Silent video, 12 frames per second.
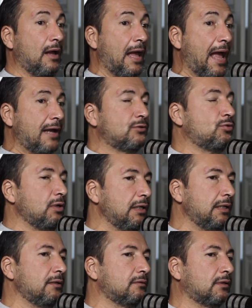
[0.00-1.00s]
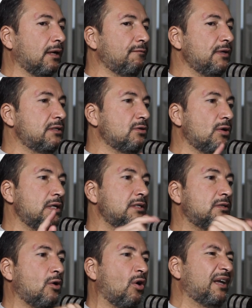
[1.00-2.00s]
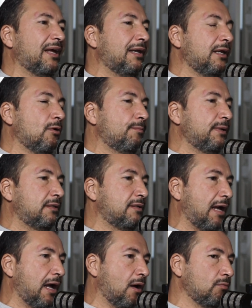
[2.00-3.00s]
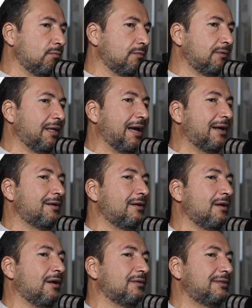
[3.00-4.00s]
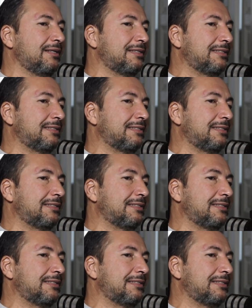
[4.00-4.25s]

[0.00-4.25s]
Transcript: Actually, Treviso is going a little bit down. They are not the